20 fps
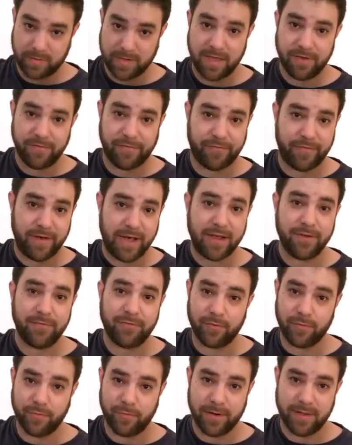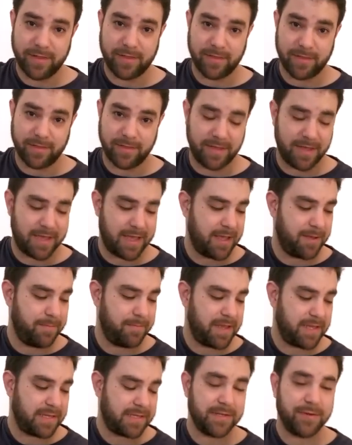Okay, five with the A
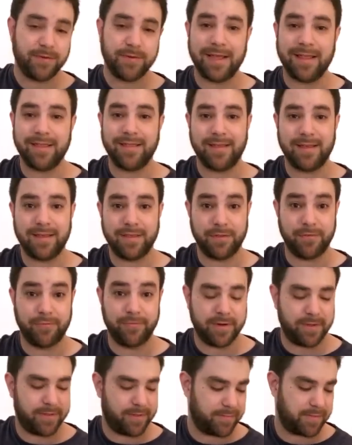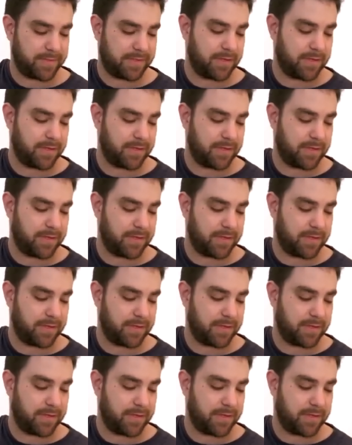bass note and then the rhythm.